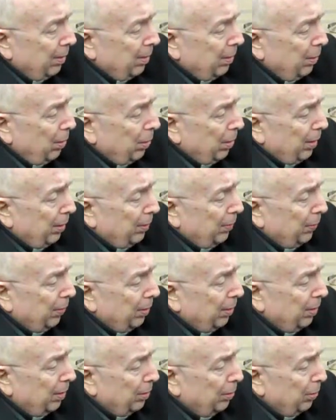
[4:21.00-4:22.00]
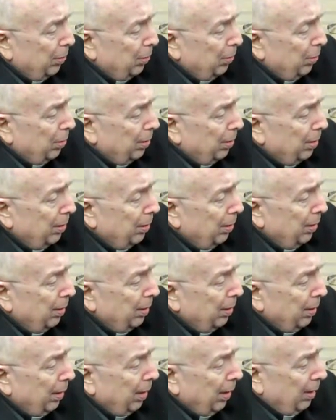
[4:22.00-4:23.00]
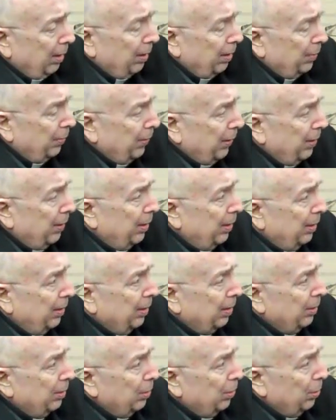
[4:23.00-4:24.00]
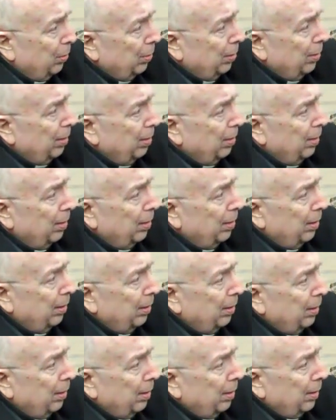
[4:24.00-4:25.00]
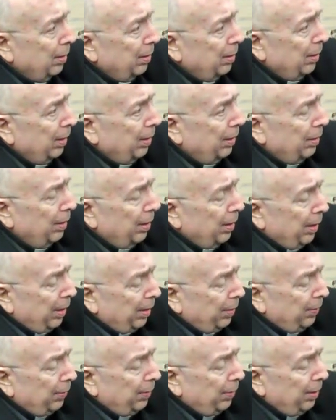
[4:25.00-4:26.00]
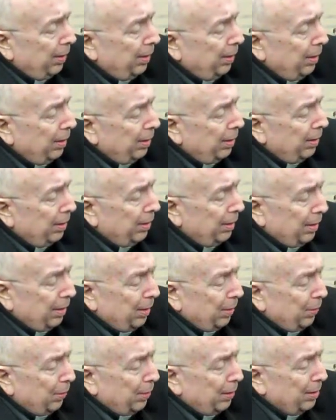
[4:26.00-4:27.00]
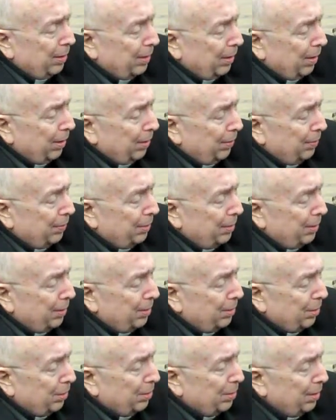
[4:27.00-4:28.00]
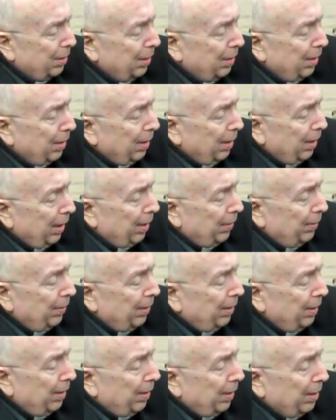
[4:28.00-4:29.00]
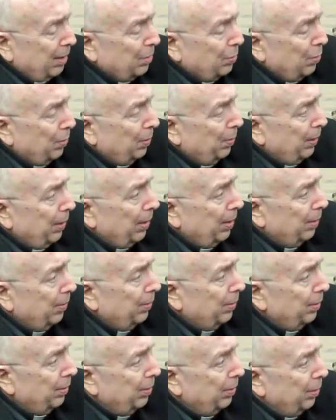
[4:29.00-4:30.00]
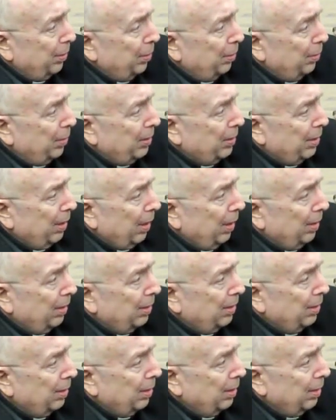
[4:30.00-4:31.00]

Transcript: looking for the truth and defending the truth, then everything, the words are of Jesus, everything else will be given to you besides.